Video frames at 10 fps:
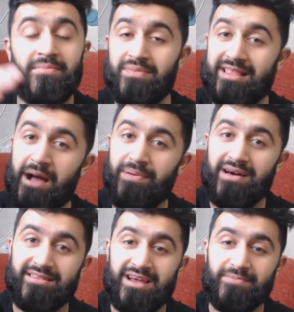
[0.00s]
But that
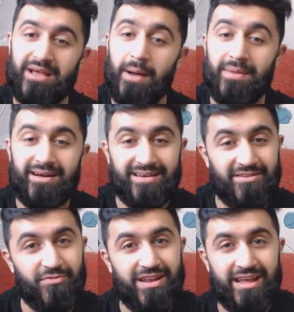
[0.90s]
part of the chapter, I'm not going
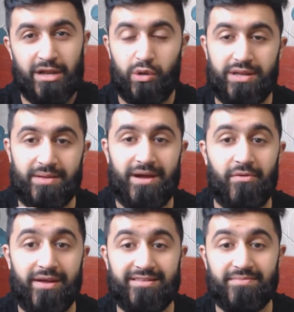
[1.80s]
to really include it in my
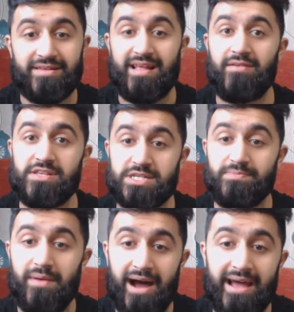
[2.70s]
rating because that was just
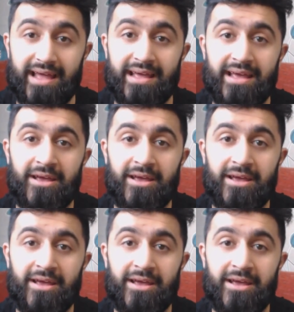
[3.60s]
my